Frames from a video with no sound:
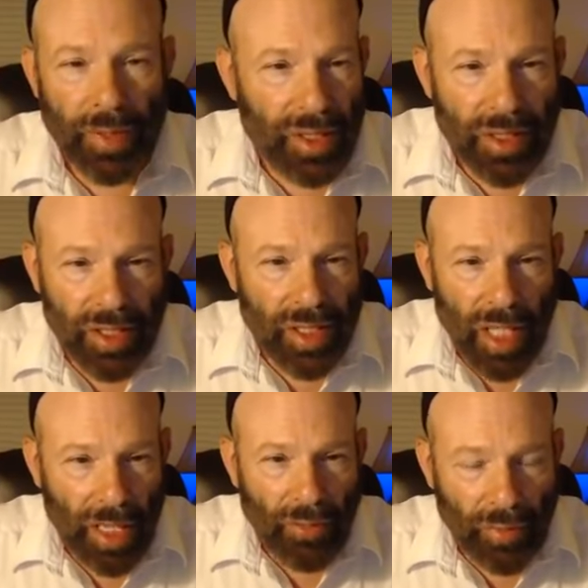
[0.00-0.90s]
but it's
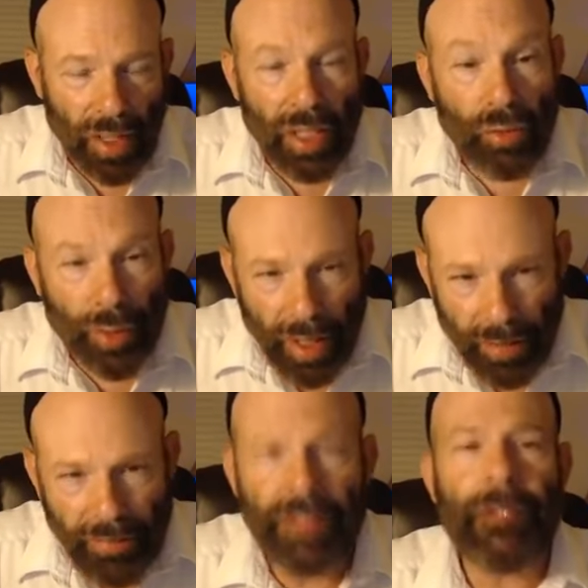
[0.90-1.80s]
not really
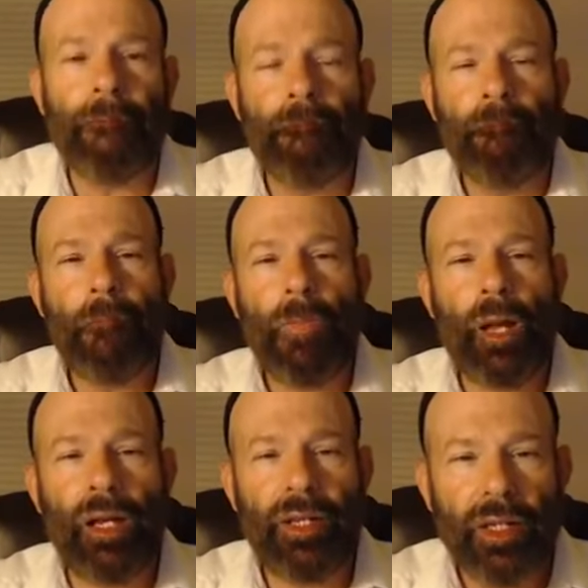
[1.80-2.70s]
relevant,
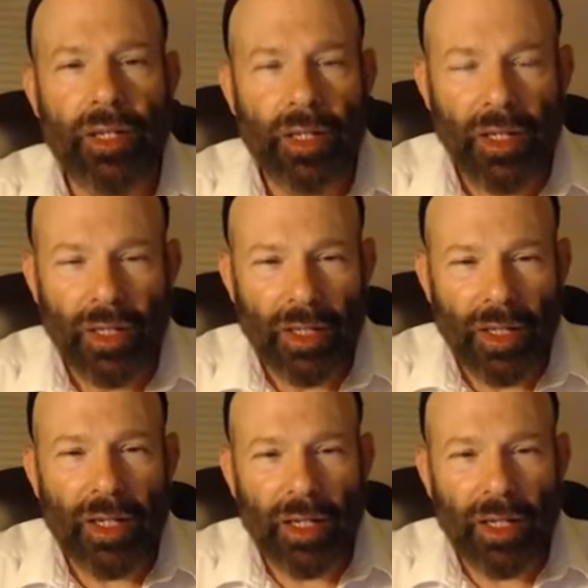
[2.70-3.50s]
right? We